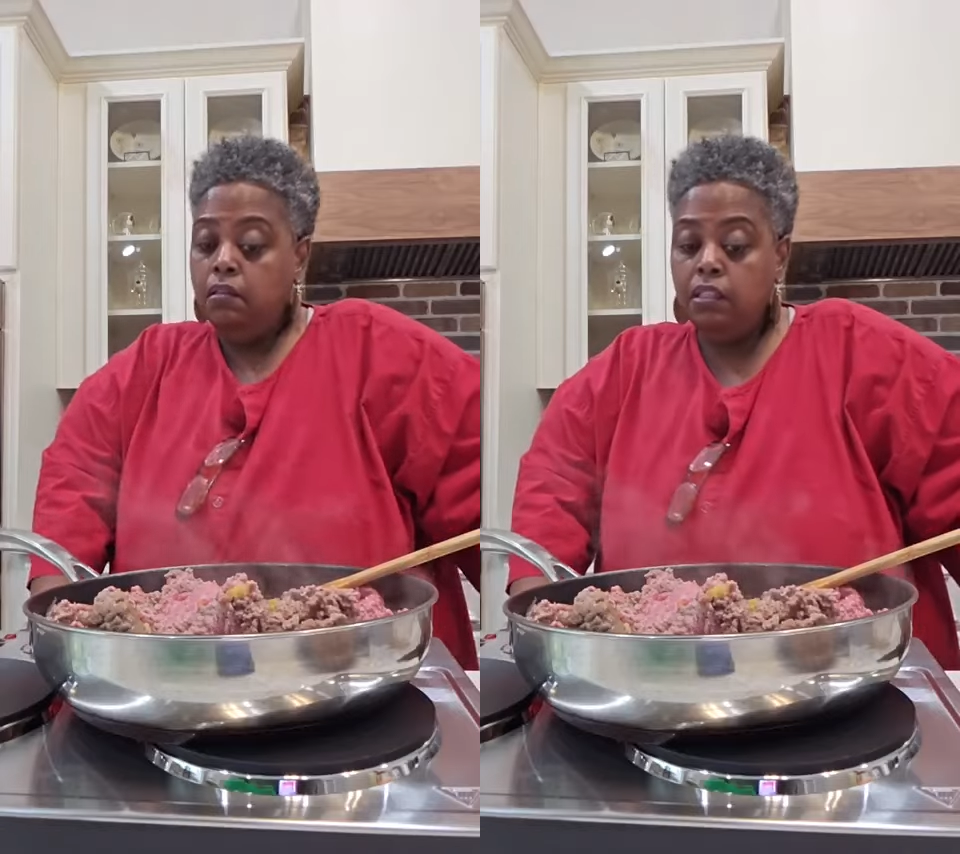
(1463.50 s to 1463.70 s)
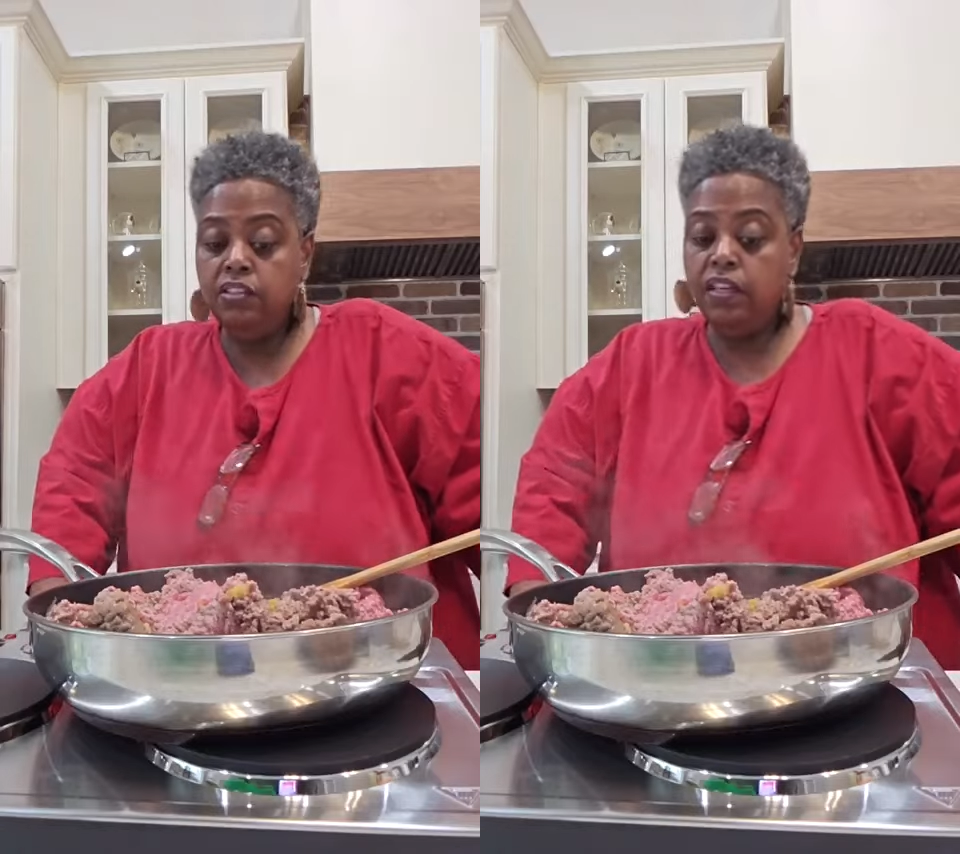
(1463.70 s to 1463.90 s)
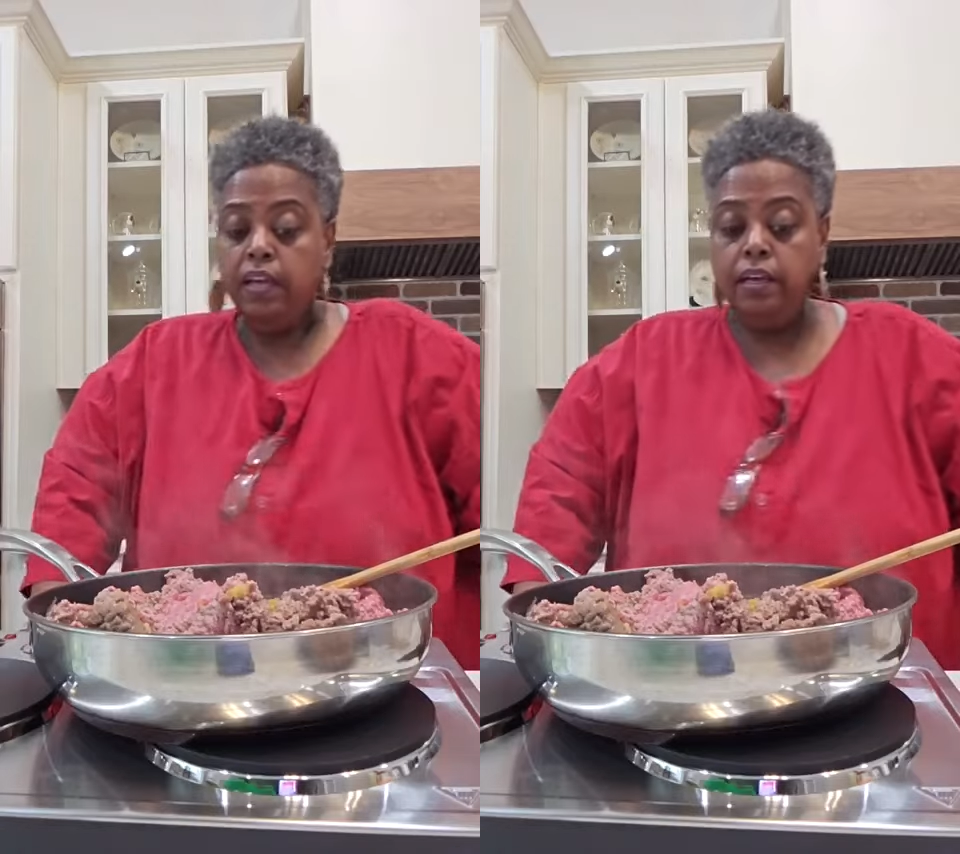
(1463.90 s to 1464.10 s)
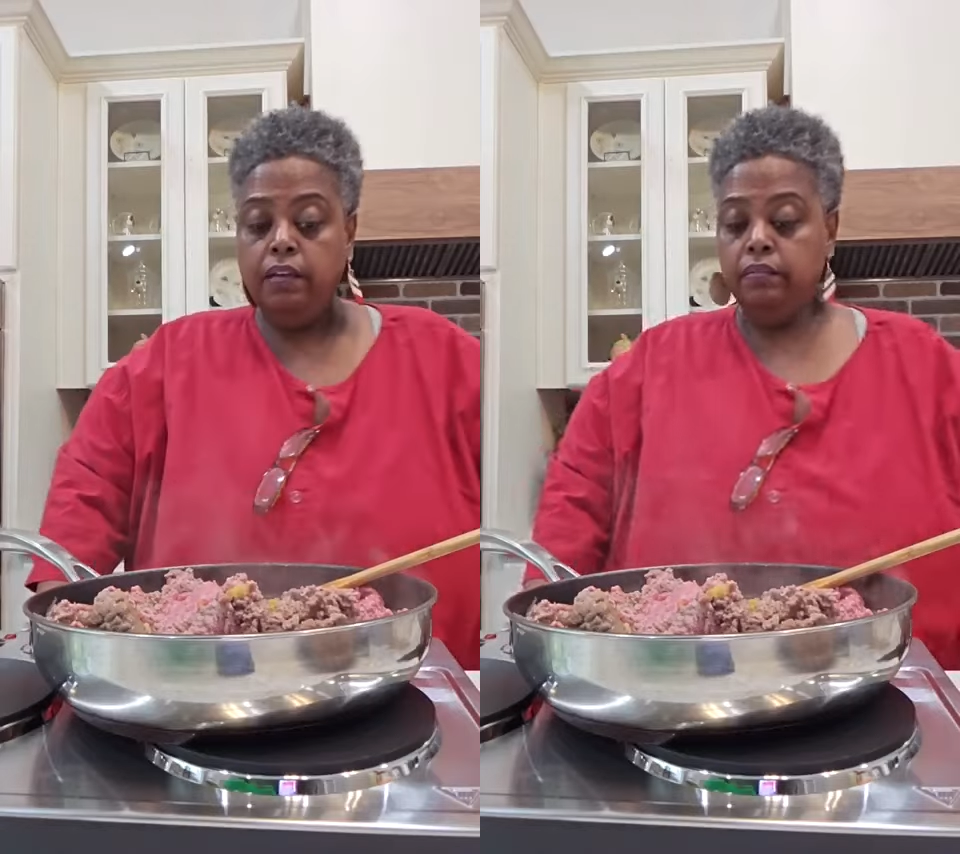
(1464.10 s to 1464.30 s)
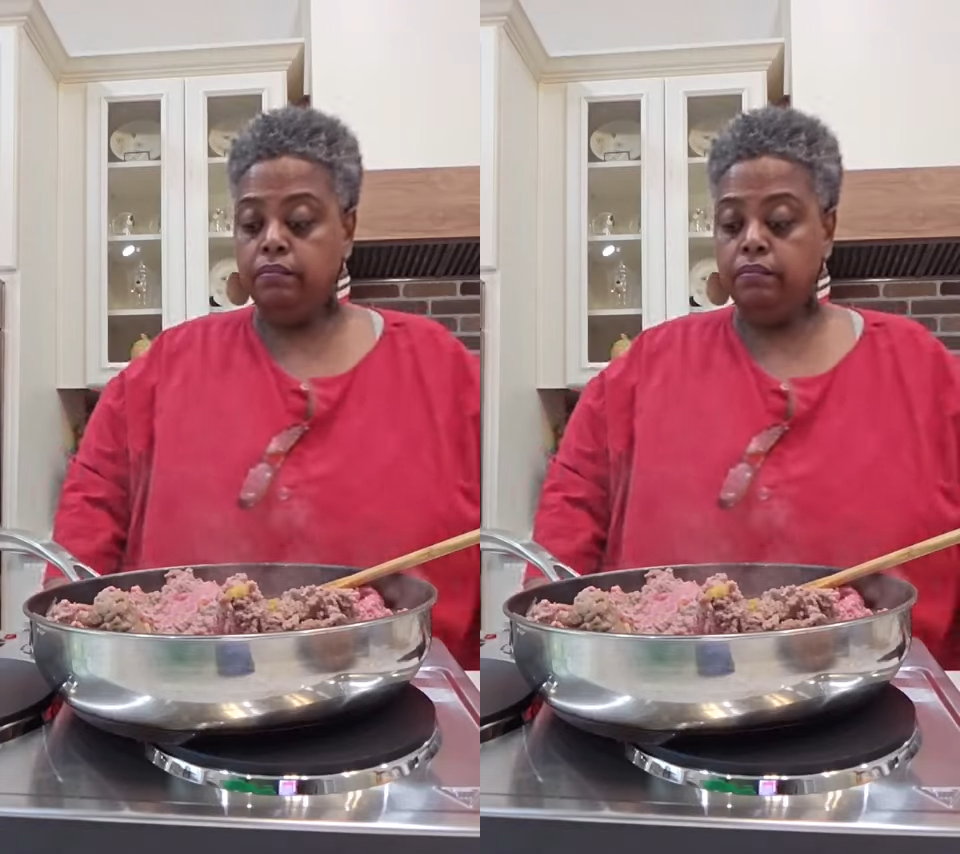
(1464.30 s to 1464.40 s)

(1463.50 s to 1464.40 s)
That's sad.